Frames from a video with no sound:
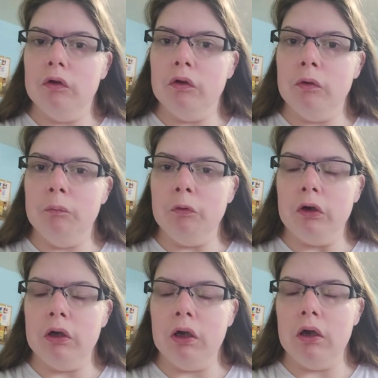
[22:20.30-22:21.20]
Good
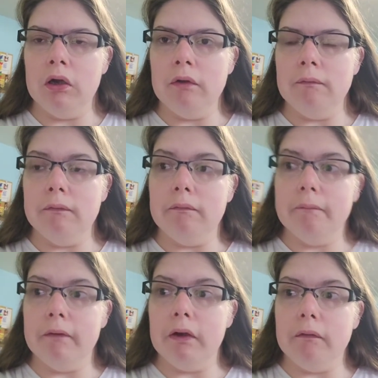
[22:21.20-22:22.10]
morning, guys.
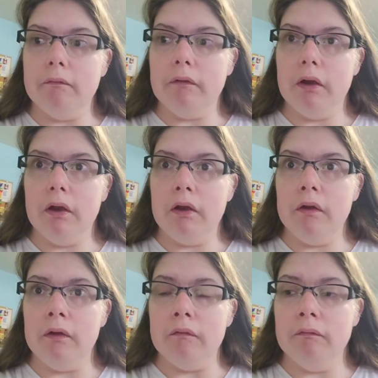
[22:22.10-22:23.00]
It's the next
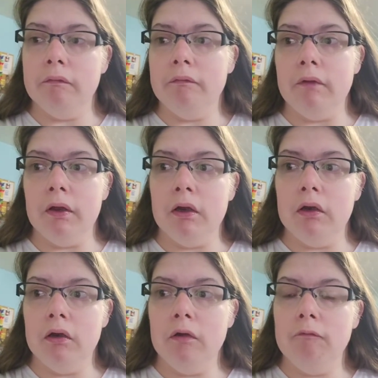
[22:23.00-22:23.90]
day. It's
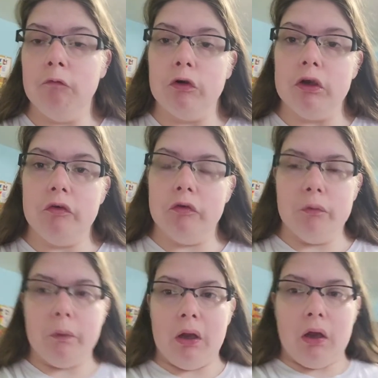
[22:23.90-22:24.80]

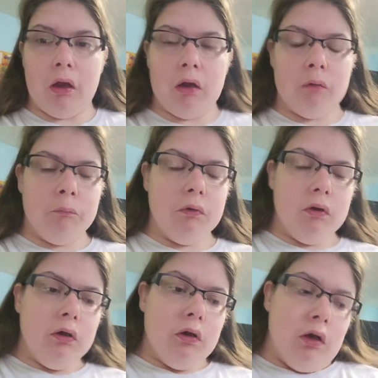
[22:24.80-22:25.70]
10:42 a.m.
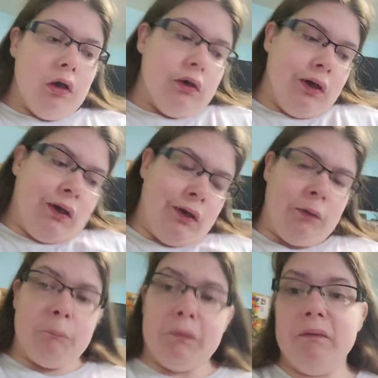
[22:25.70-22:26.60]

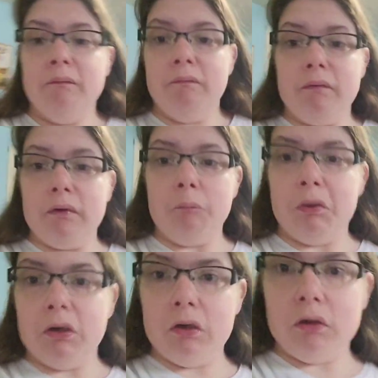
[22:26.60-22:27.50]
I'm still in
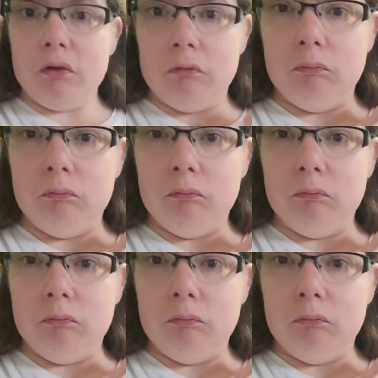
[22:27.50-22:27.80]
my